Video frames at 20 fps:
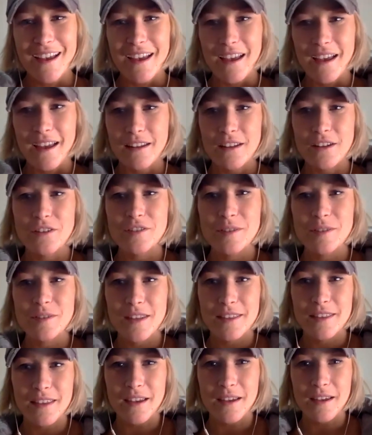And here's the
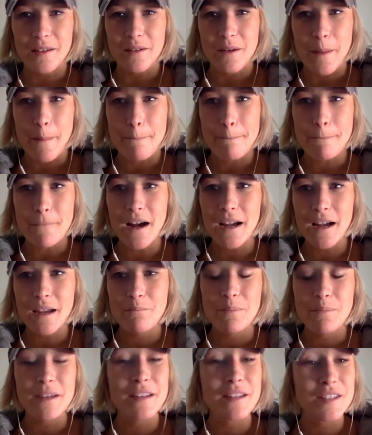thing. My
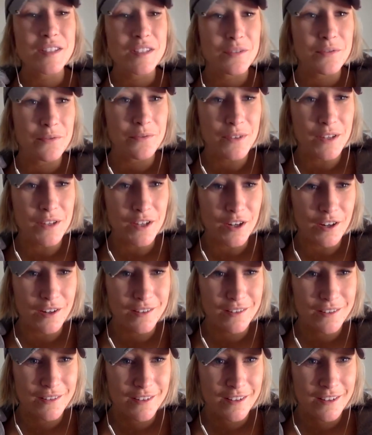biggest fear
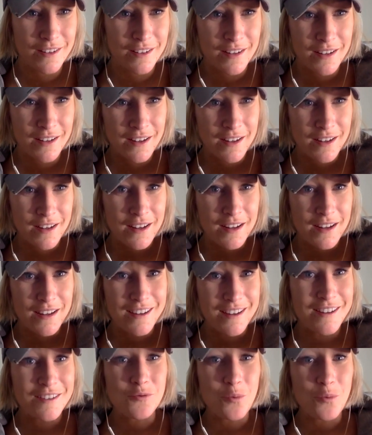
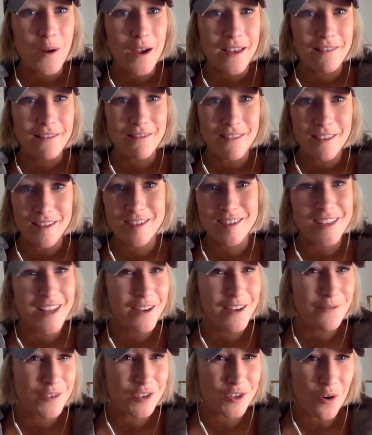is when this
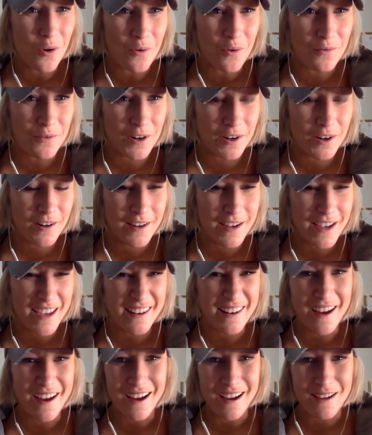life is over
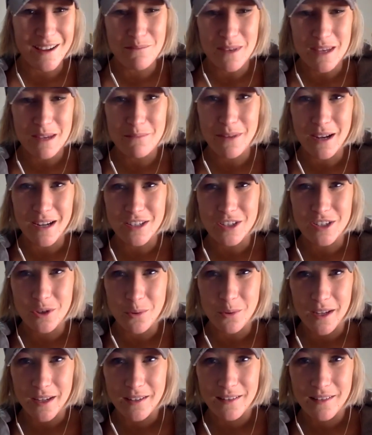and I meet my
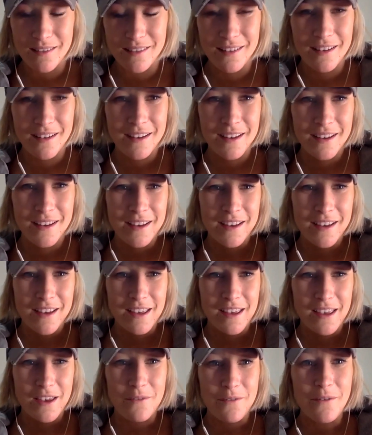twin,
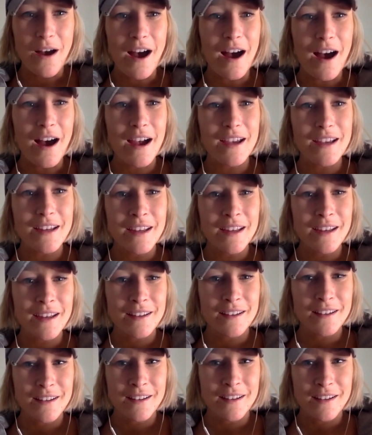if I
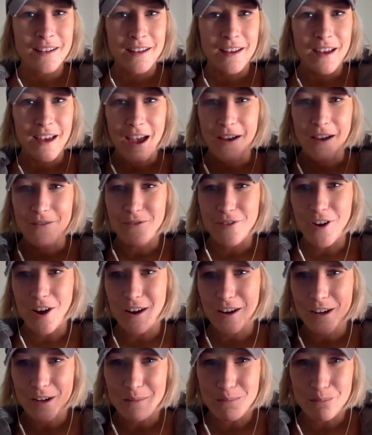have
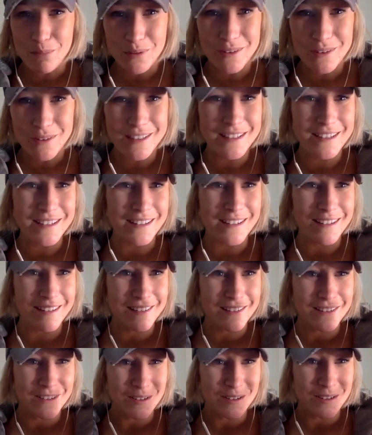not completed
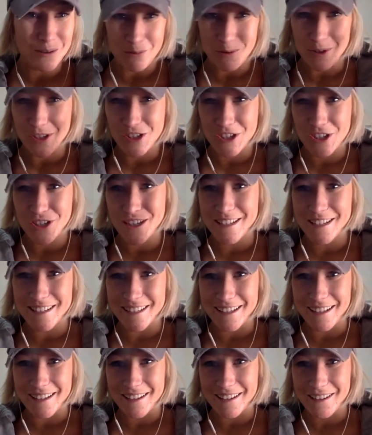what she
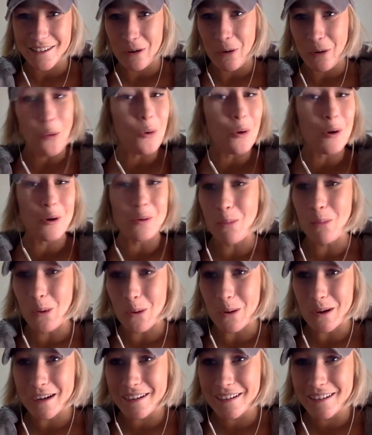did or
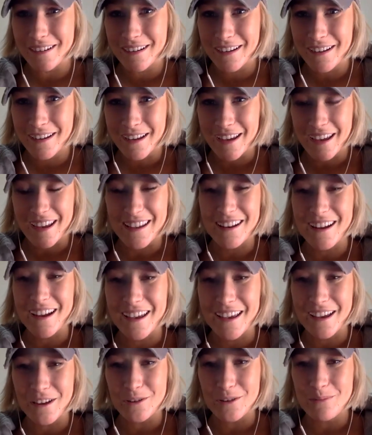more, and I
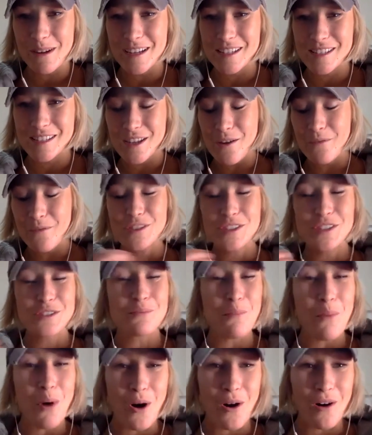held myself
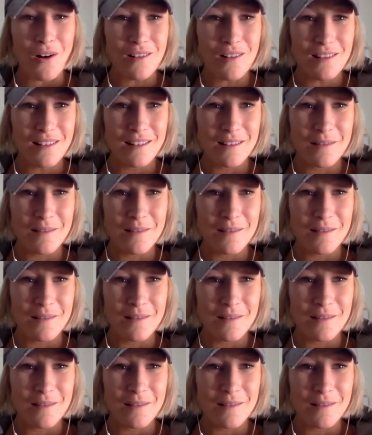small,